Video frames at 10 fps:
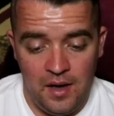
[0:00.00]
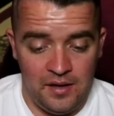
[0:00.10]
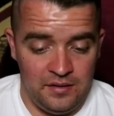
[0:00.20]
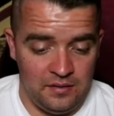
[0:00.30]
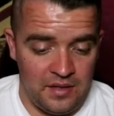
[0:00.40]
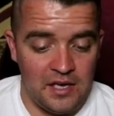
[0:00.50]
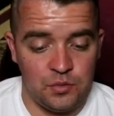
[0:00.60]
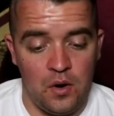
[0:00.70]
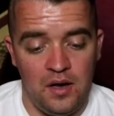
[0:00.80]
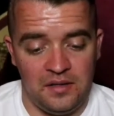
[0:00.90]
And
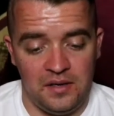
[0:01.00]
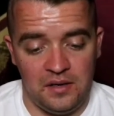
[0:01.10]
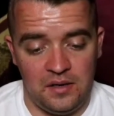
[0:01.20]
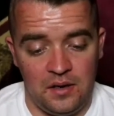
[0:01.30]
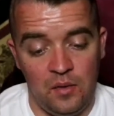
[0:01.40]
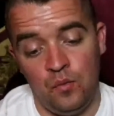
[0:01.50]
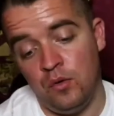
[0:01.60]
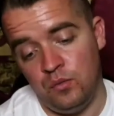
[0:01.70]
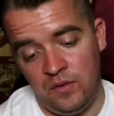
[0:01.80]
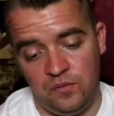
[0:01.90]
that's why I think, and
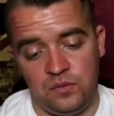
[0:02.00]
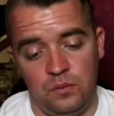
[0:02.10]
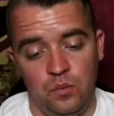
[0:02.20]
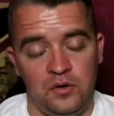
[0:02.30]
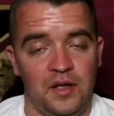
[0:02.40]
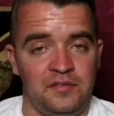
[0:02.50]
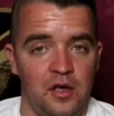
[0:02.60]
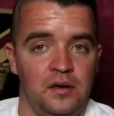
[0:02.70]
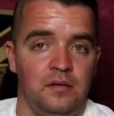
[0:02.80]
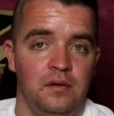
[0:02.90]
what they've
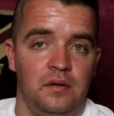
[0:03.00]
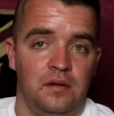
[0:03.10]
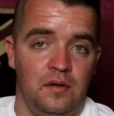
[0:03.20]
done